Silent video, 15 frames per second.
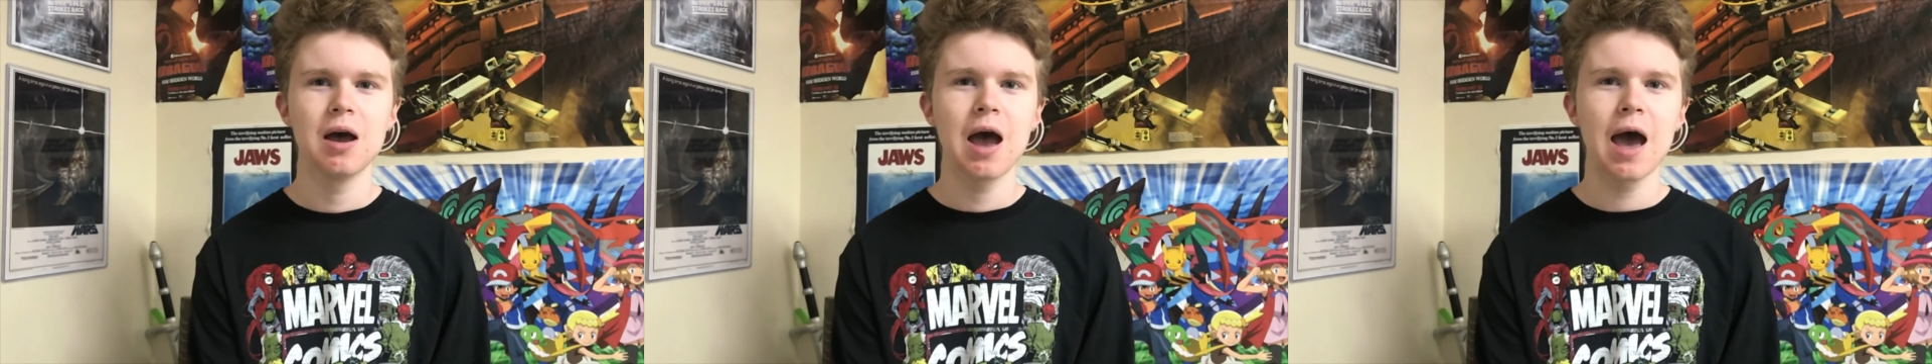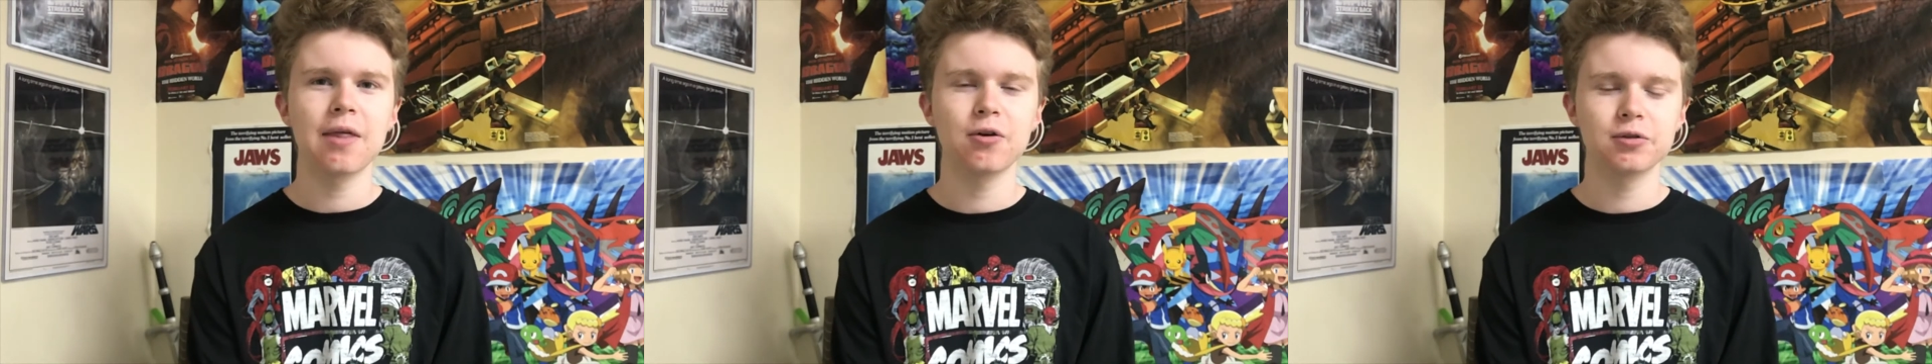
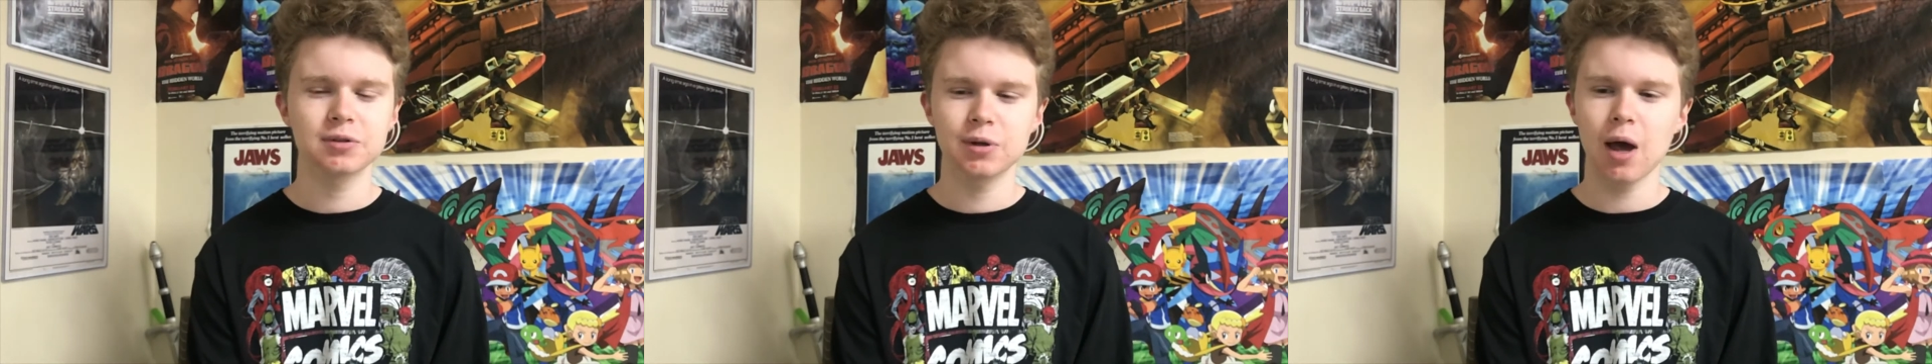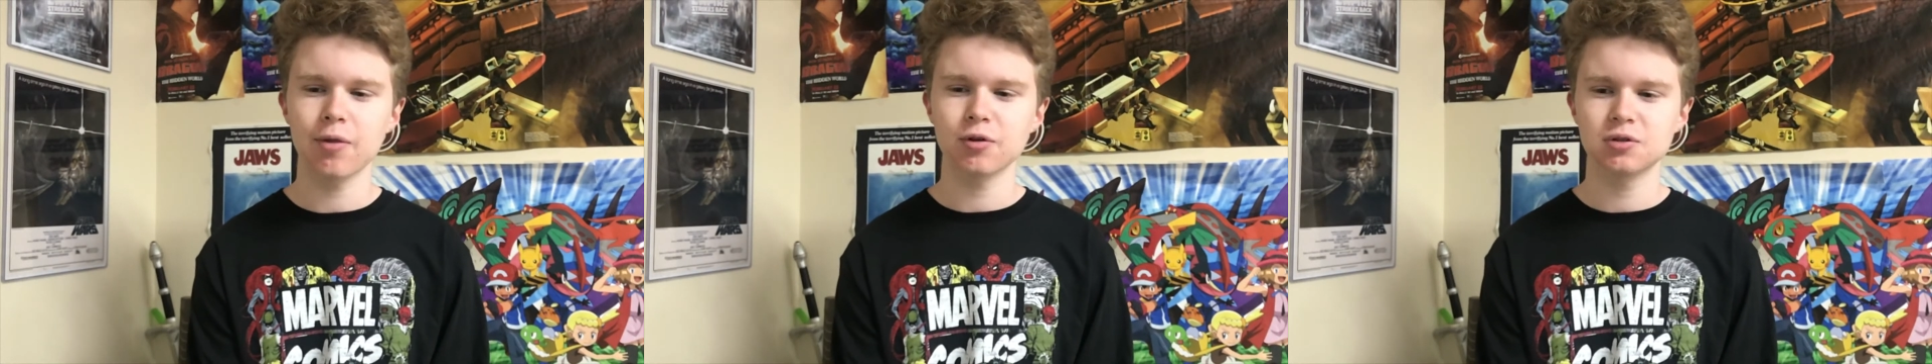And there was
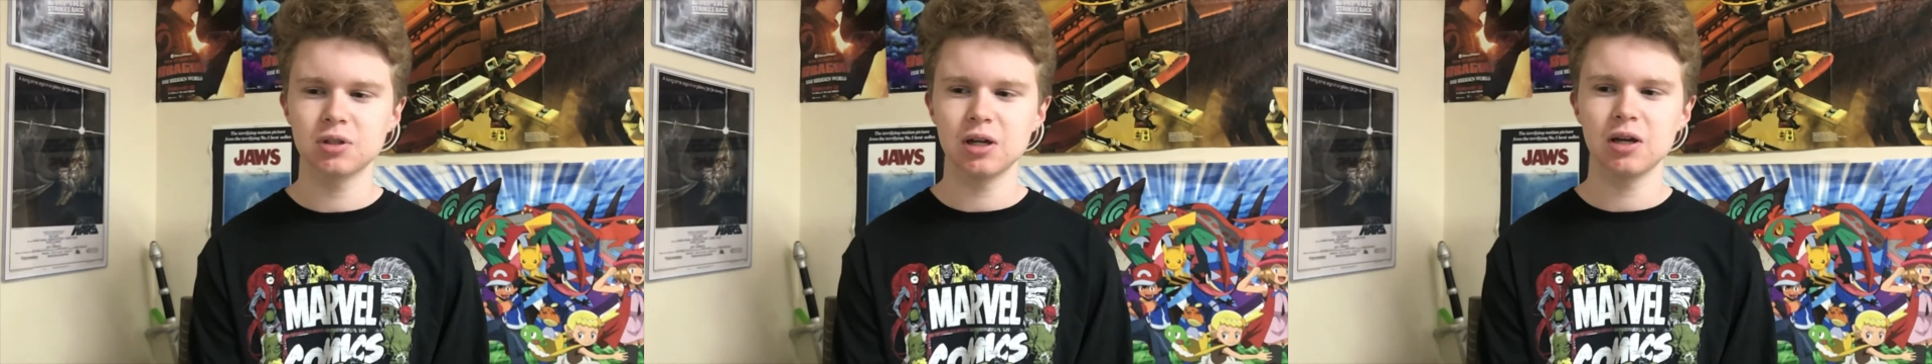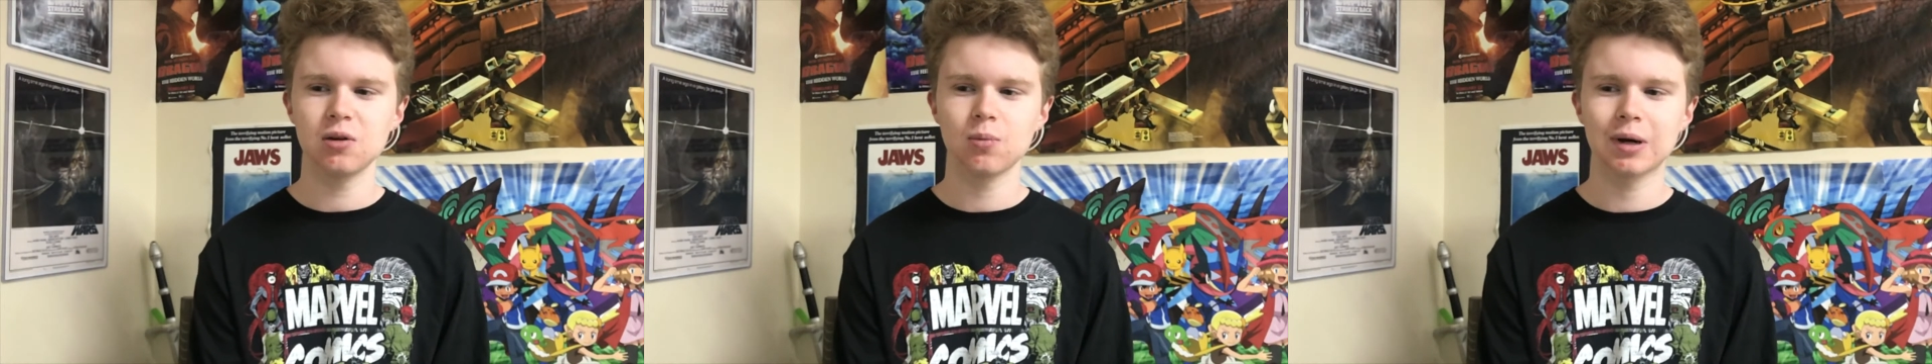another
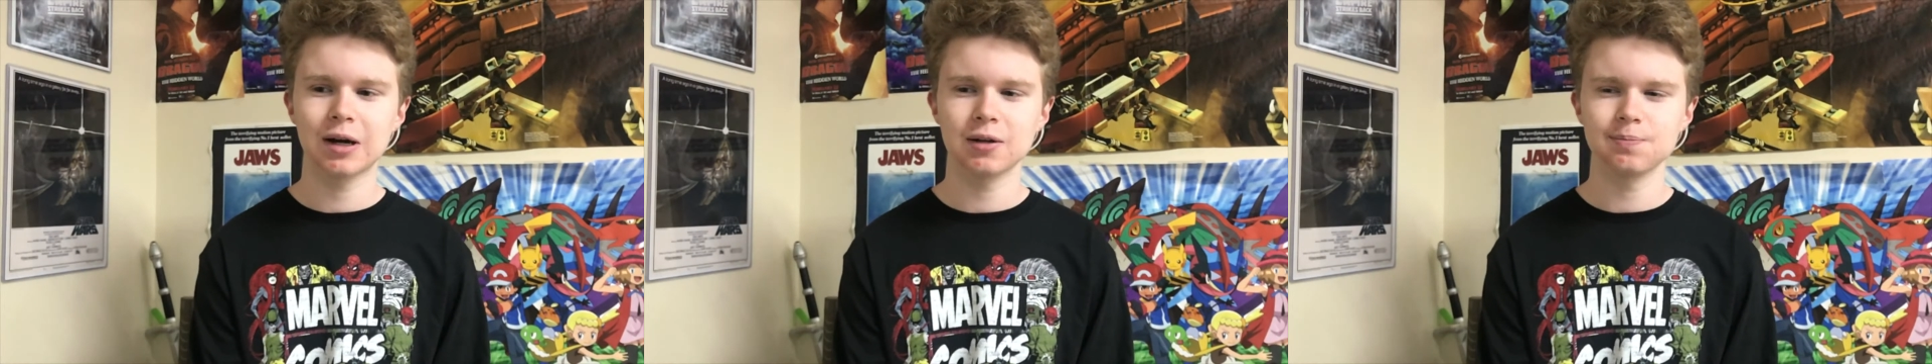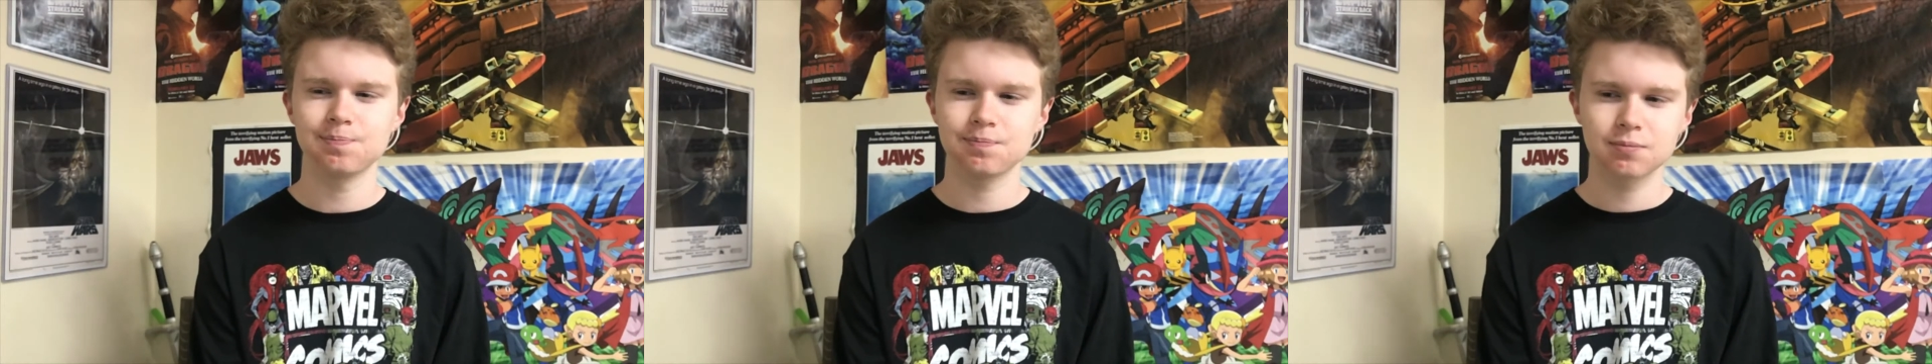scene
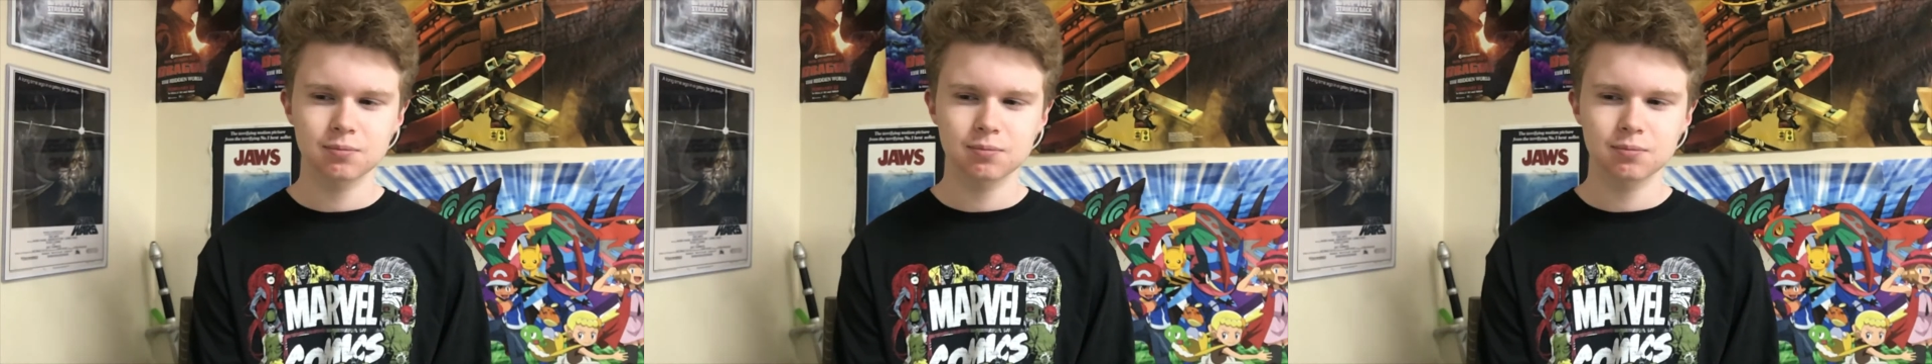where,